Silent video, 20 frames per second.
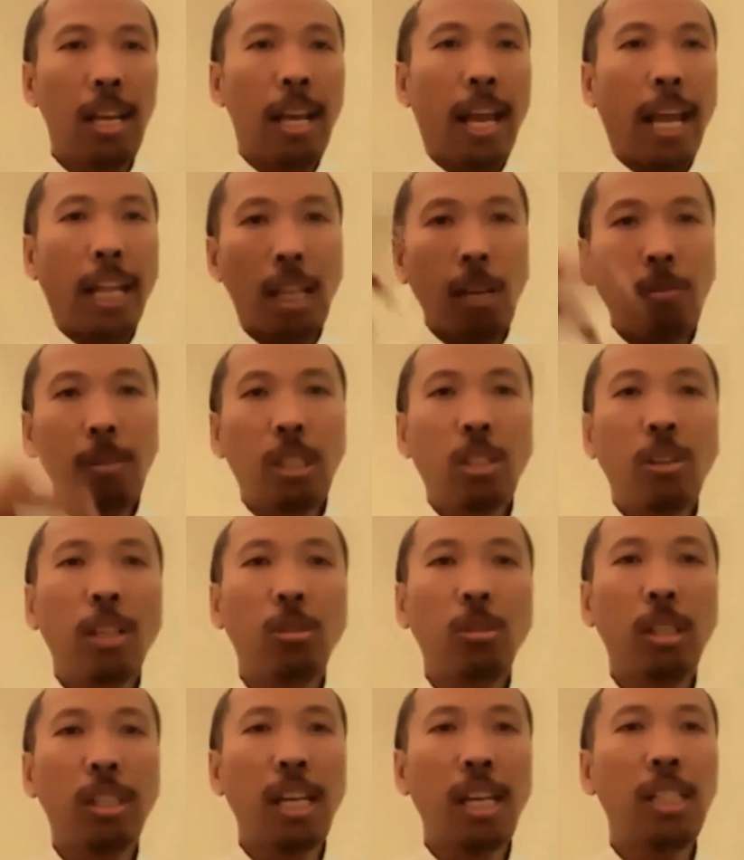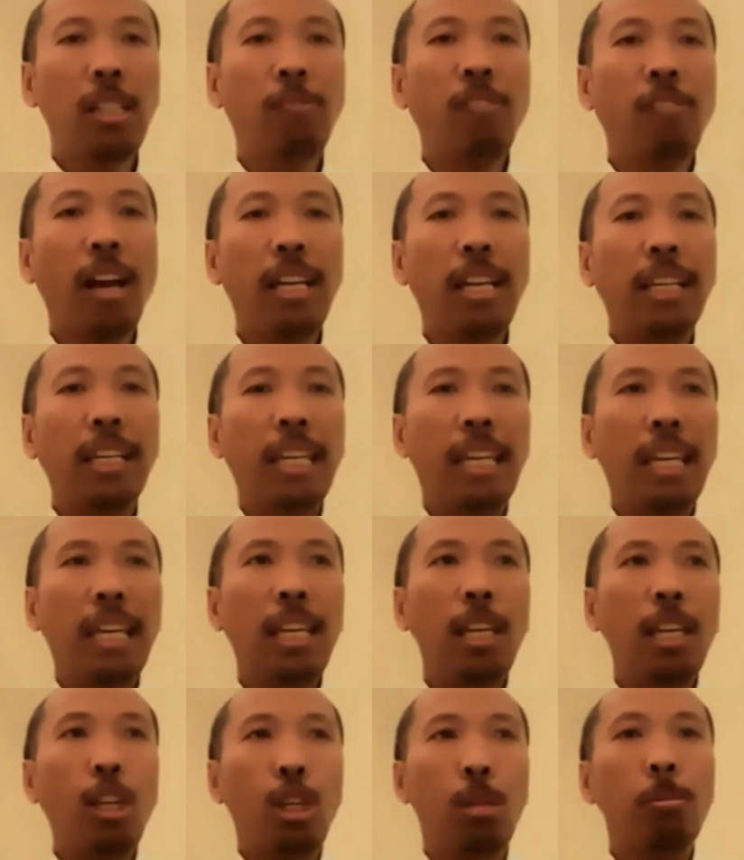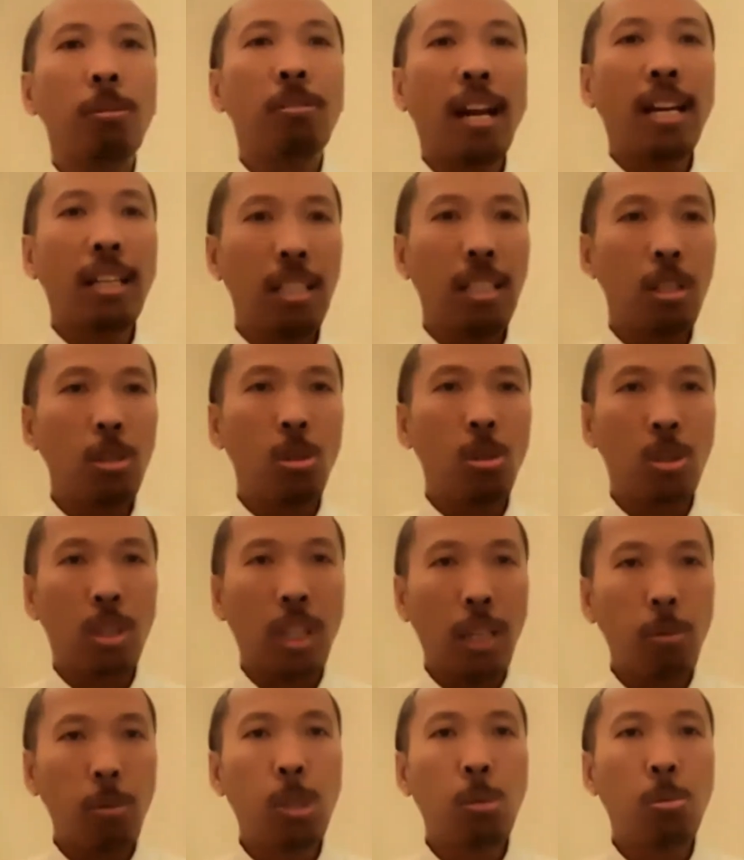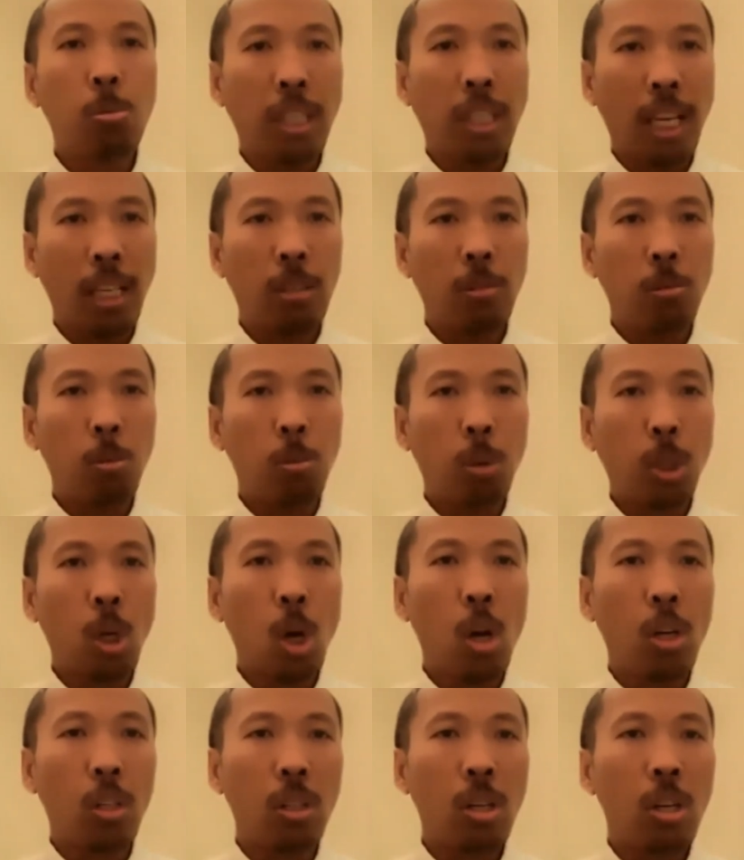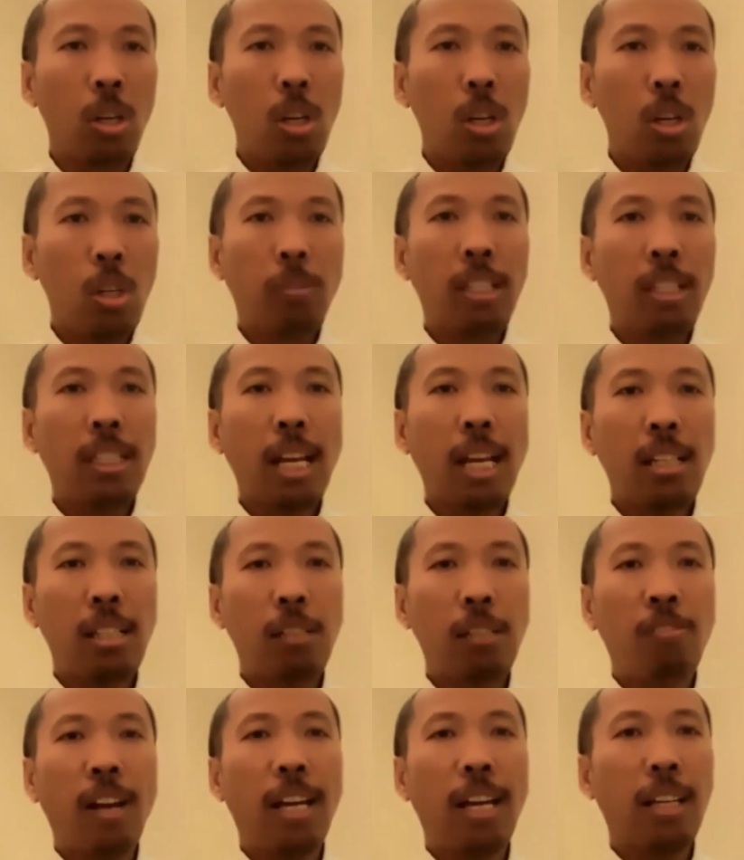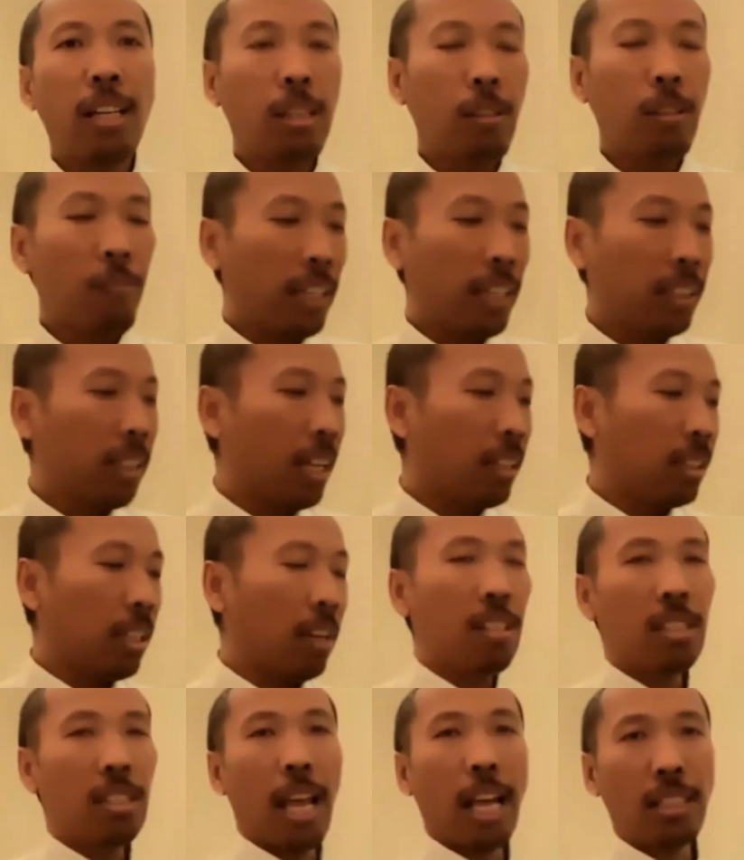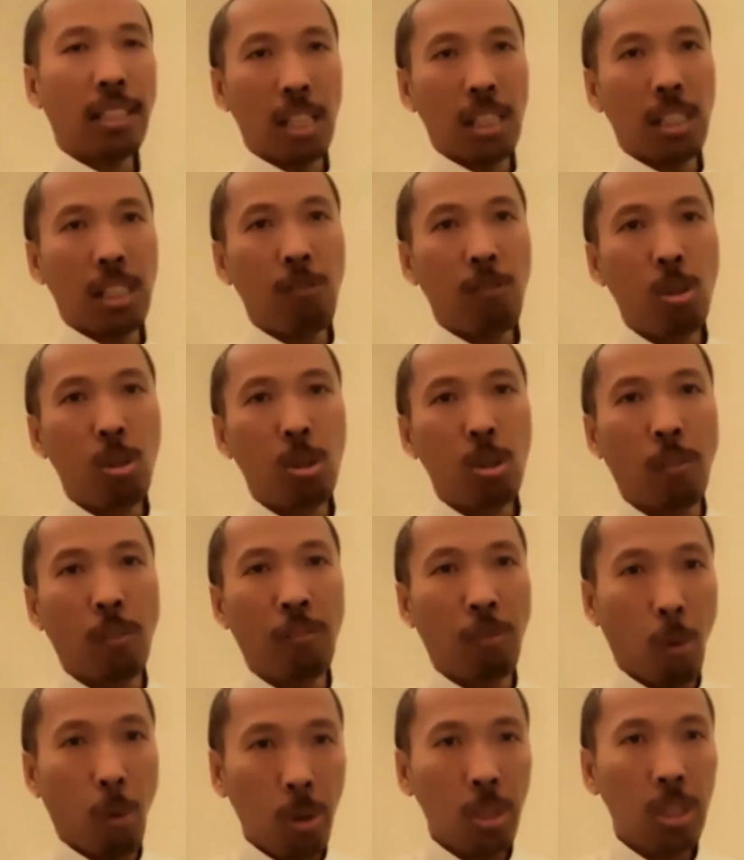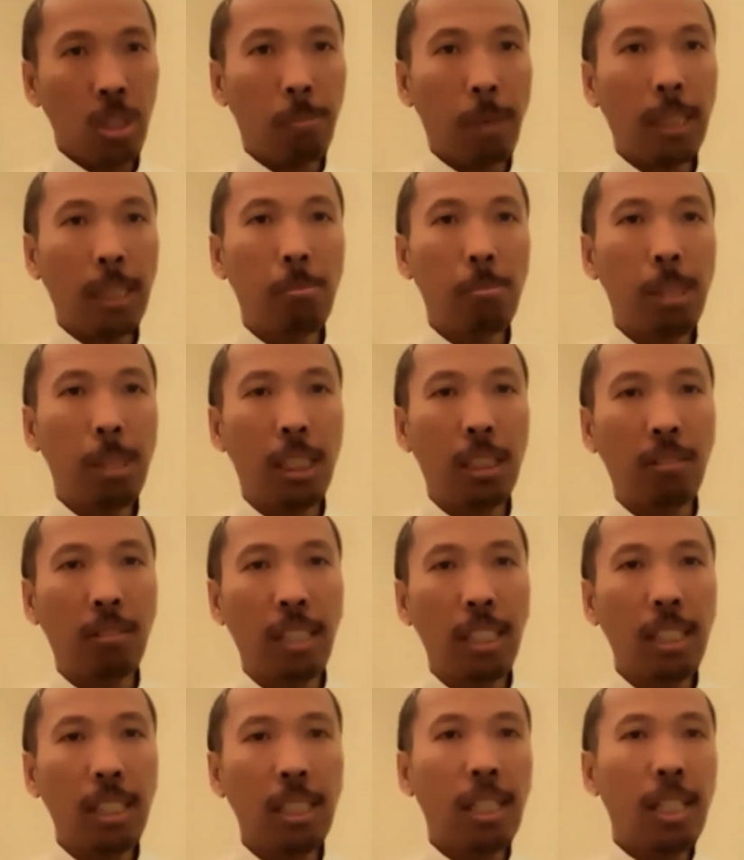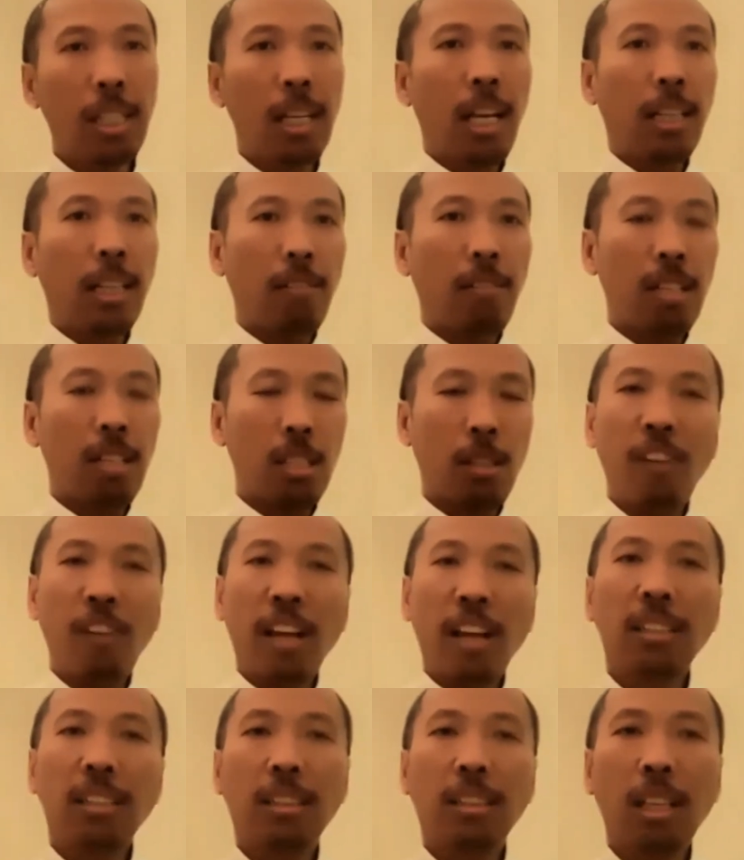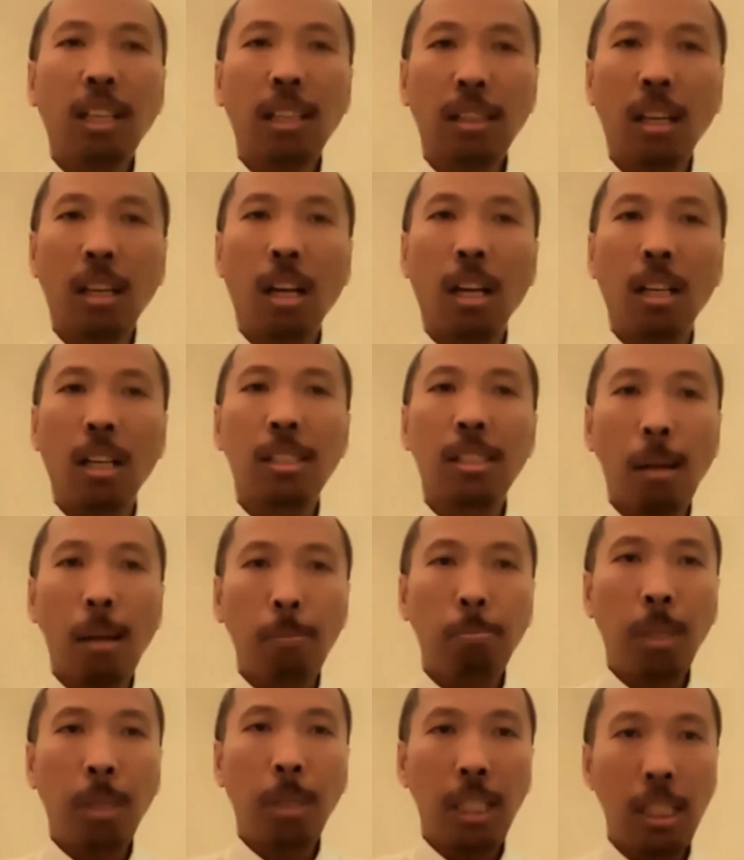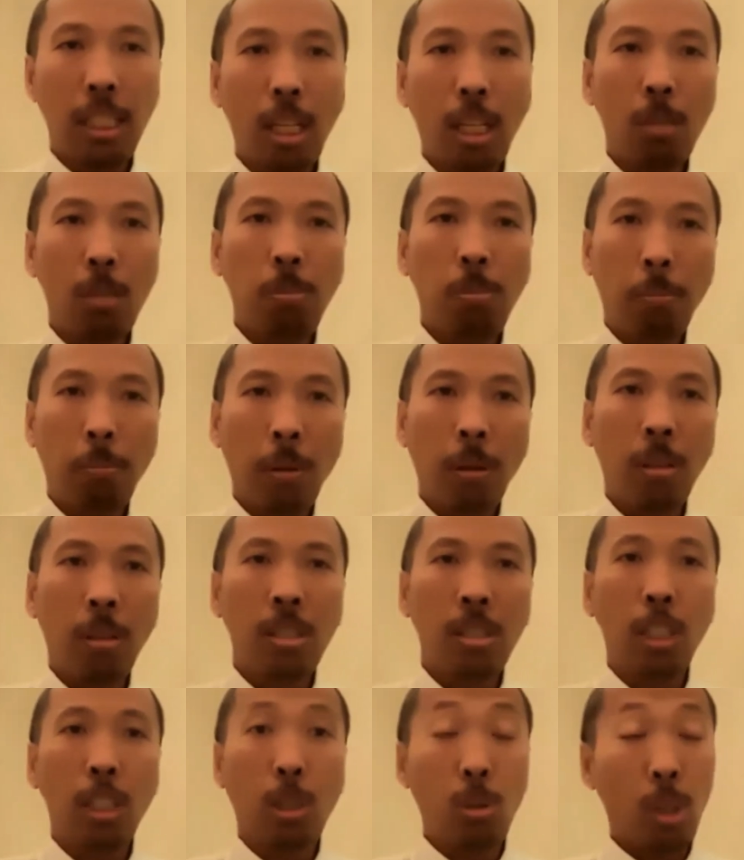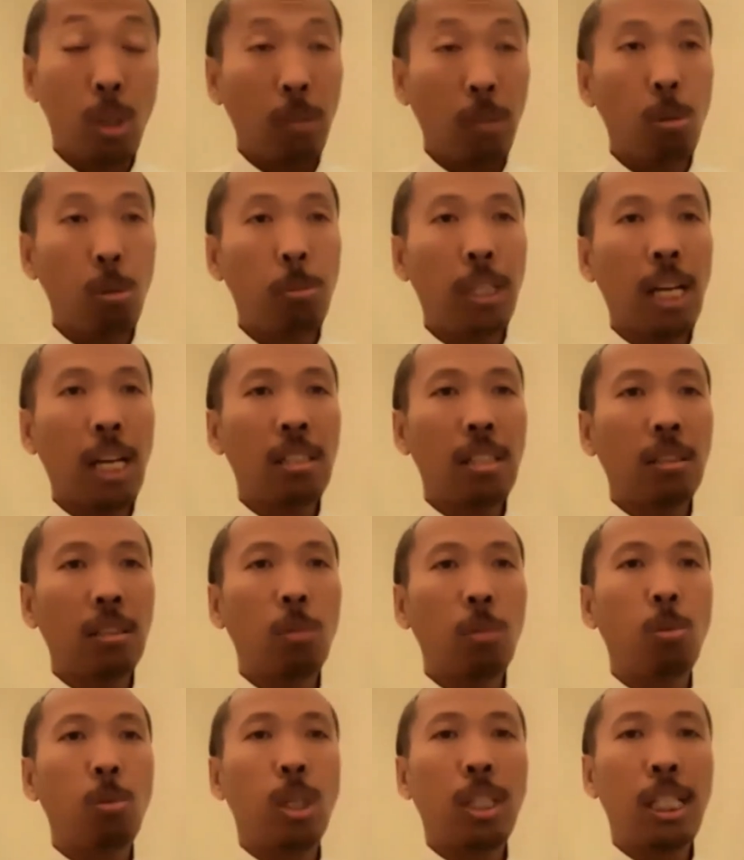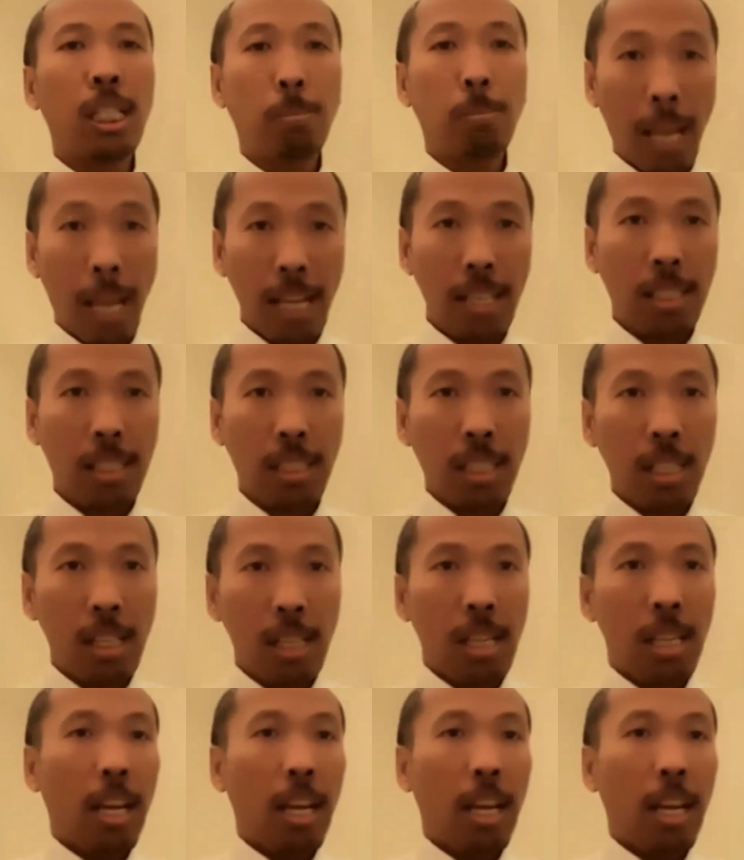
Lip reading: And then we try to identify key human rights issues in which we can work on. So we identify the fact that there is excessive use of force by the military. There is the fact that some indigenous peoples, including women and children, were displaced.